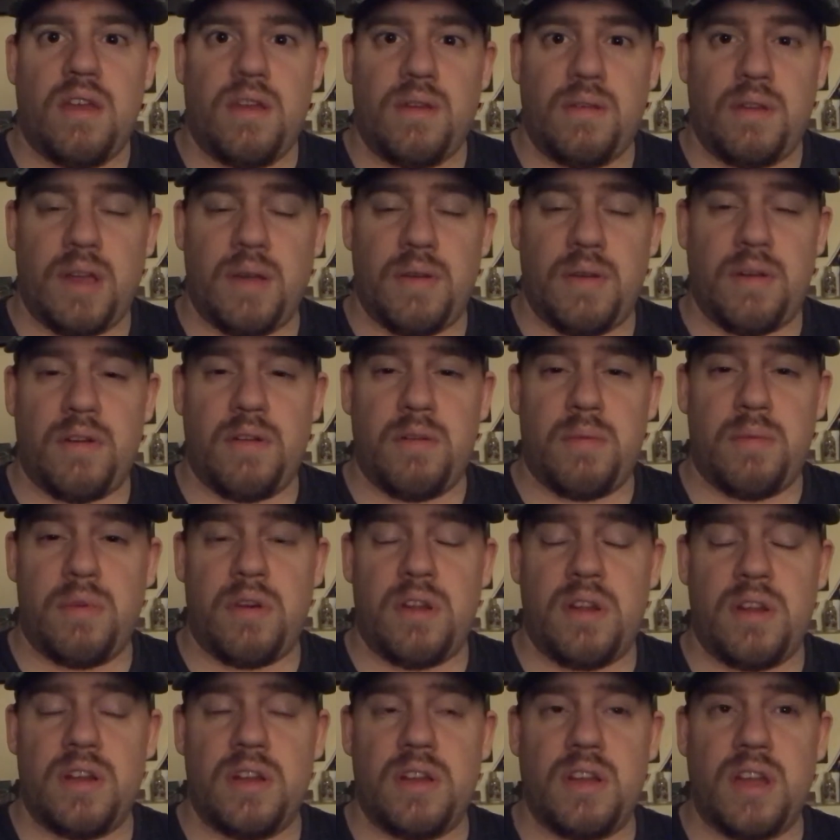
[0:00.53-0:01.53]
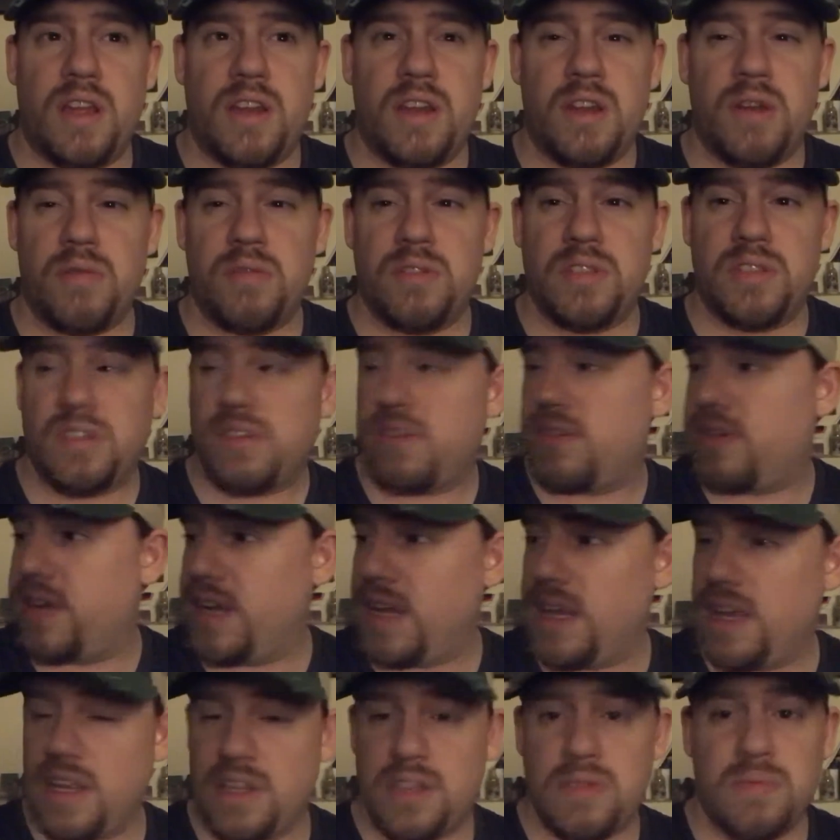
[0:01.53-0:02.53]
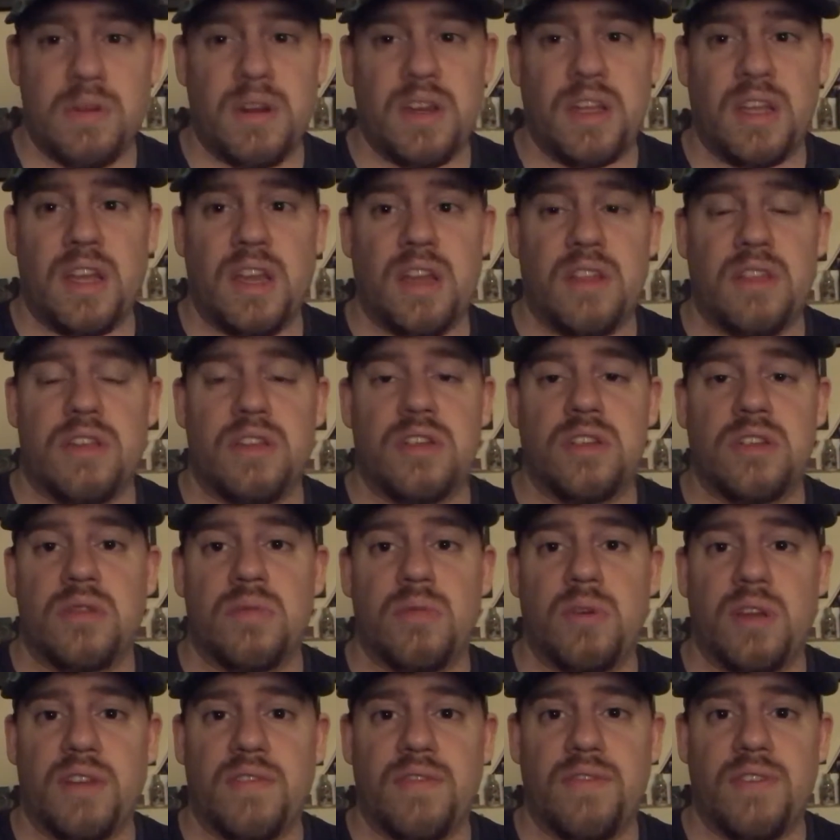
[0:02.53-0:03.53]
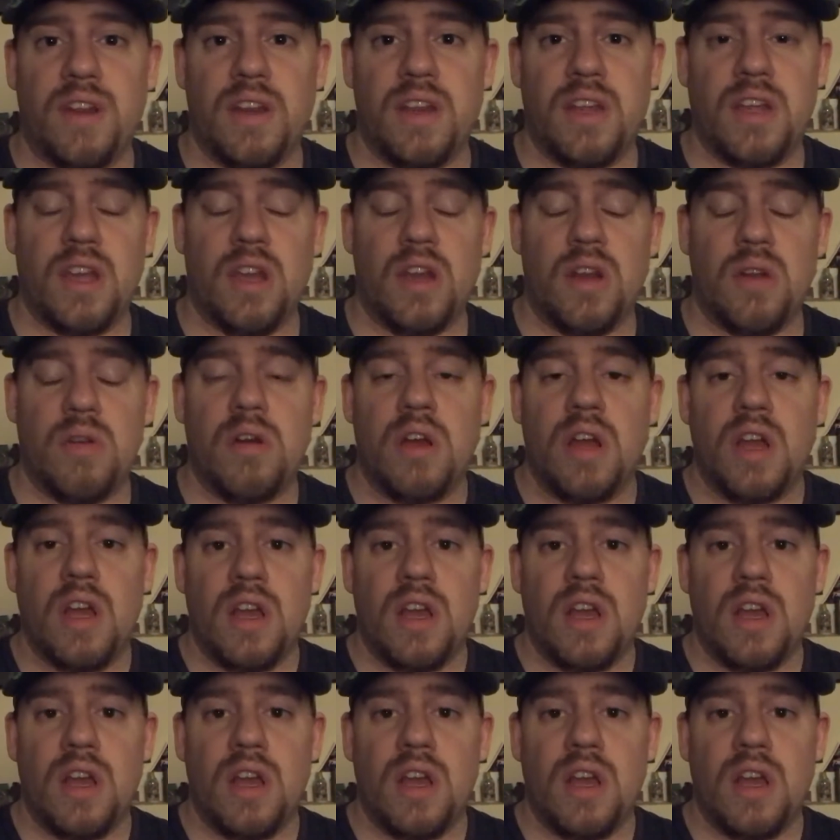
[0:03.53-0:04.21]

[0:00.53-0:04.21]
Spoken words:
Hey everyone, I know it's late, I just want to get out this quick video.